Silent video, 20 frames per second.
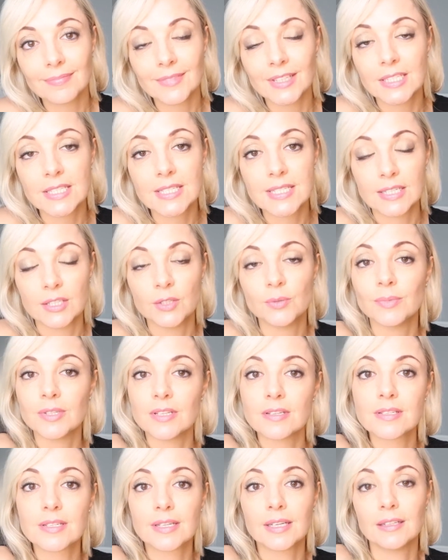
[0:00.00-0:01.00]

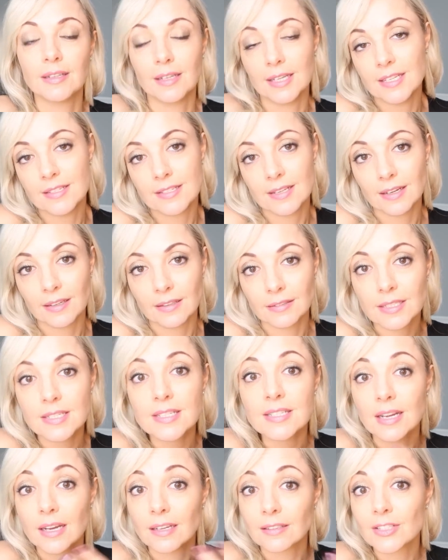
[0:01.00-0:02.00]
consumers can easily
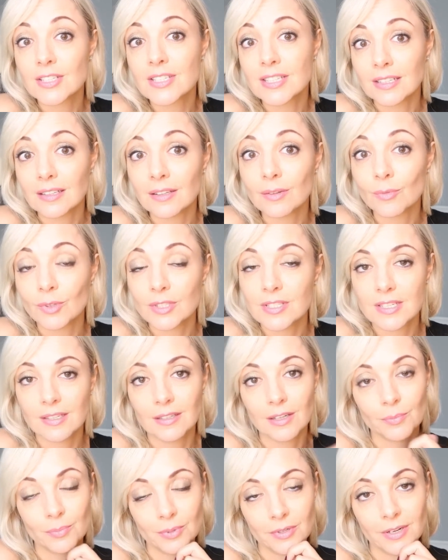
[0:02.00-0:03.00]
understand to see what's in
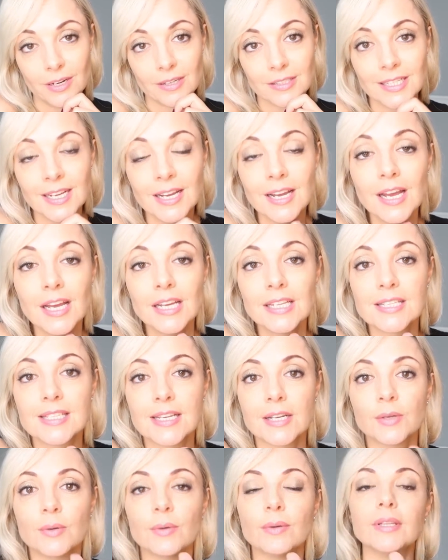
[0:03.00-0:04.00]
our product.
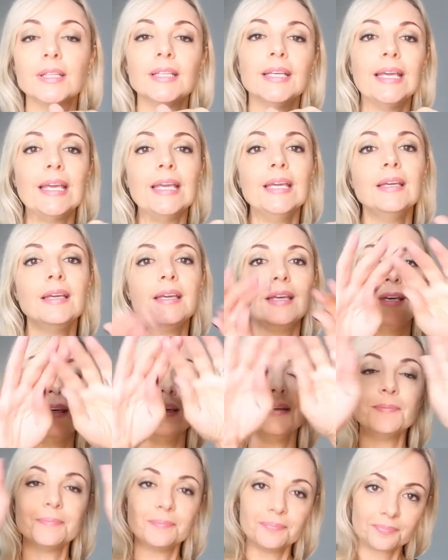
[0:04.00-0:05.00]
So the
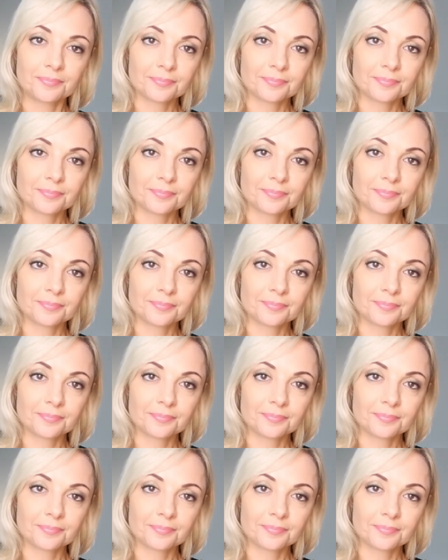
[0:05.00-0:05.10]
INCI,